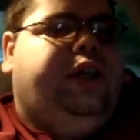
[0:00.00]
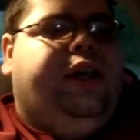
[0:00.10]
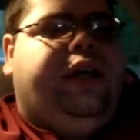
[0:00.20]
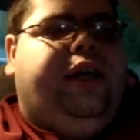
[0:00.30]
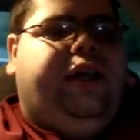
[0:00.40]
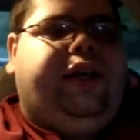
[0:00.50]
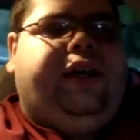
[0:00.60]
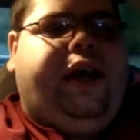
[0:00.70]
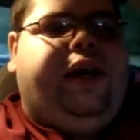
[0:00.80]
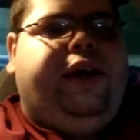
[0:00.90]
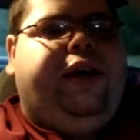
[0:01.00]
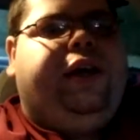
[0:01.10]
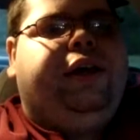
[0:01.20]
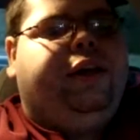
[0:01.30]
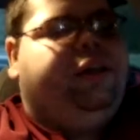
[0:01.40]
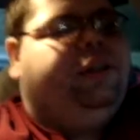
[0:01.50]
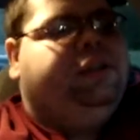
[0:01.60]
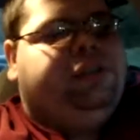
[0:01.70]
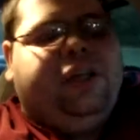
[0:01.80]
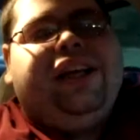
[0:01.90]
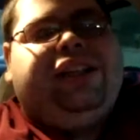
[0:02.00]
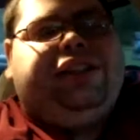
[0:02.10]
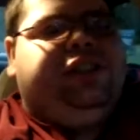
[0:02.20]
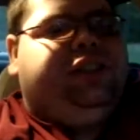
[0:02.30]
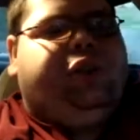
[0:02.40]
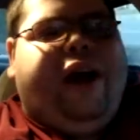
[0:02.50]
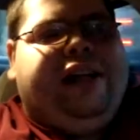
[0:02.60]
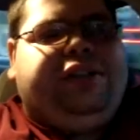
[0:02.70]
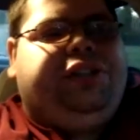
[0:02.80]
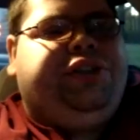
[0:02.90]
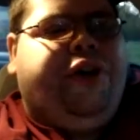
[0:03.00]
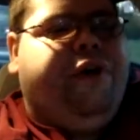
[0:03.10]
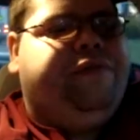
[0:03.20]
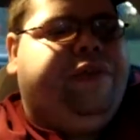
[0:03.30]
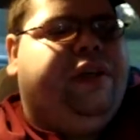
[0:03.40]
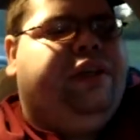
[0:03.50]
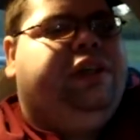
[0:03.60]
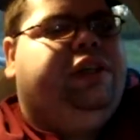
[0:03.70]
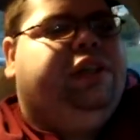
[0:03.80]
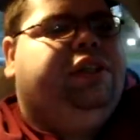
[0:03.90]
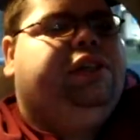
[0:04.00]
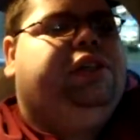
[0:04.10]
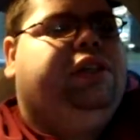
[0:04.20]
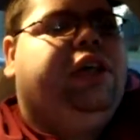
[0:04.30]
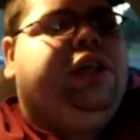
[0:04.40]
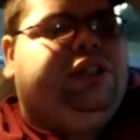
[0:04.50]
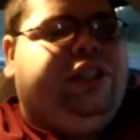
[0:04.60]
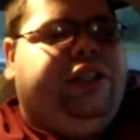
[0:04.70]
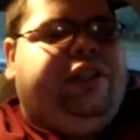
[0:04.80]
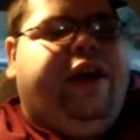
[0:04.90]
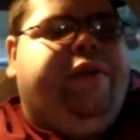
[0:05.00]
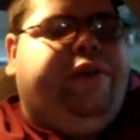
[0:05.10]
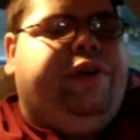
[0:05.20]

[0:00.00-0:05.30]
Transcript: in case she scratched the surface, she never